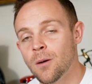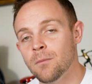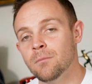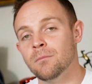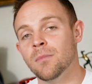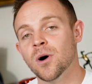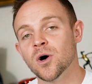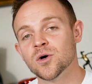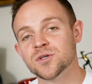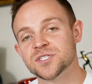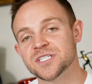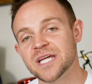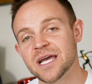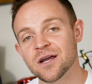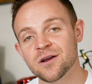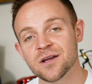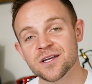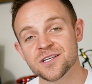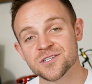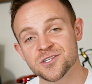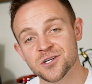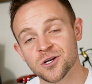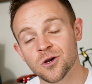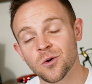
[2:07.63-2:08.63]
Most
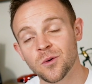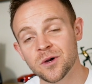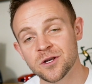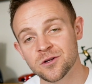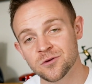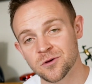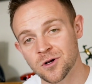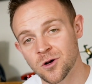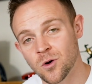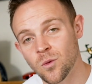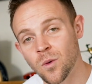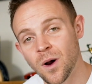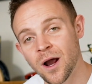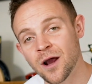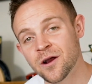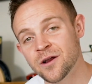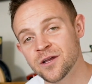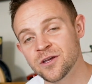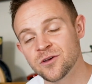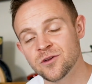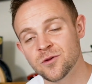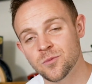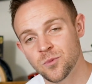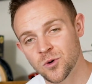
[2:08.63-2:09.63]
areas are going to require
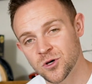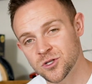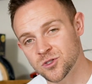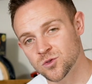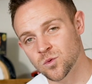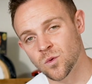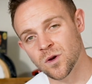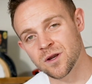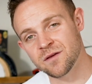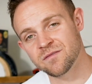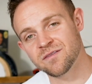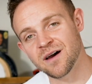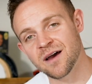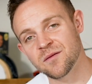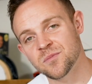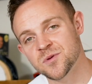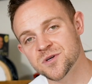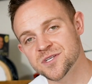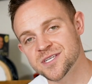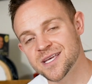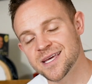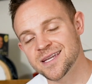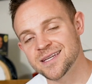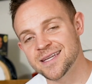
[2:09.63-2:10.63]
you to put twenty-five
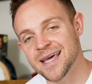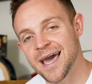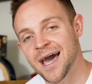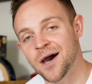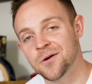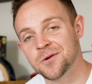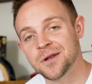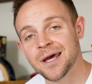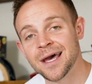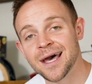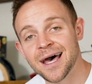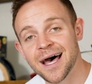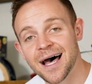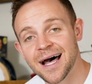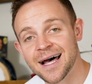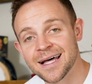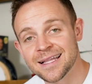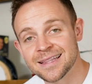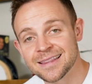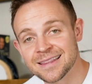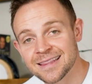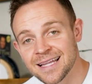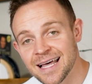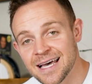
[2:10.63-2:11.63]
percent down
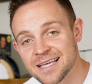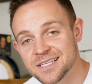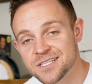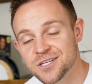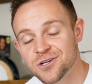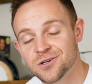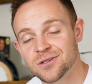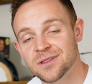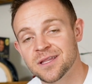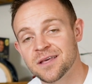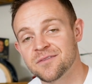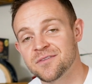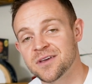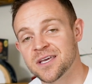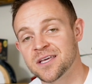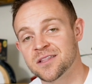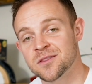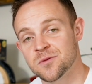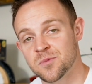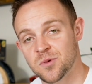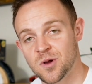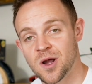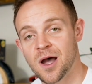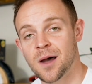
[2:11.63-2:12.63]
unless you're living
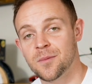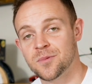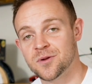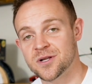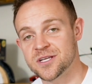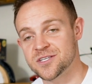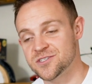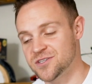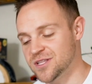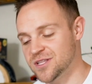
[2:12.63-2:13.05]
in the property.